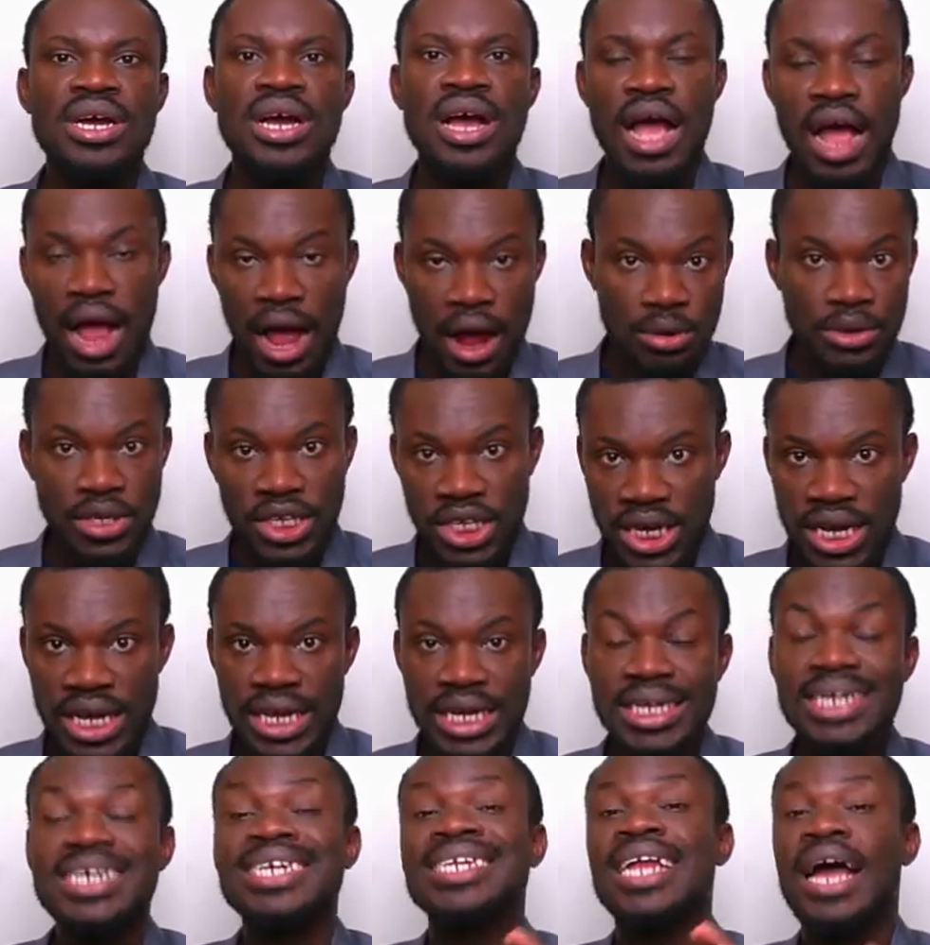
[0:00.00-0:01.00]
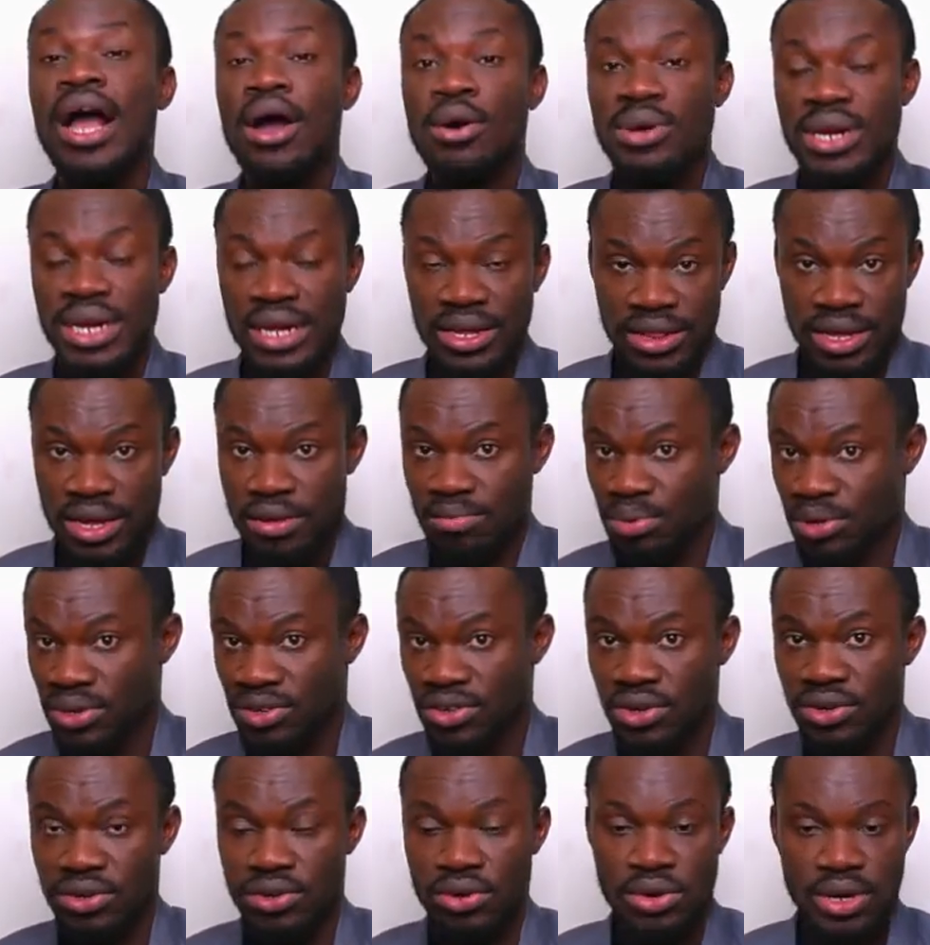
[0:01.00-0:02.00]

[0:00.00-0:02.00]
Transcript: I will check it and I will let that person know,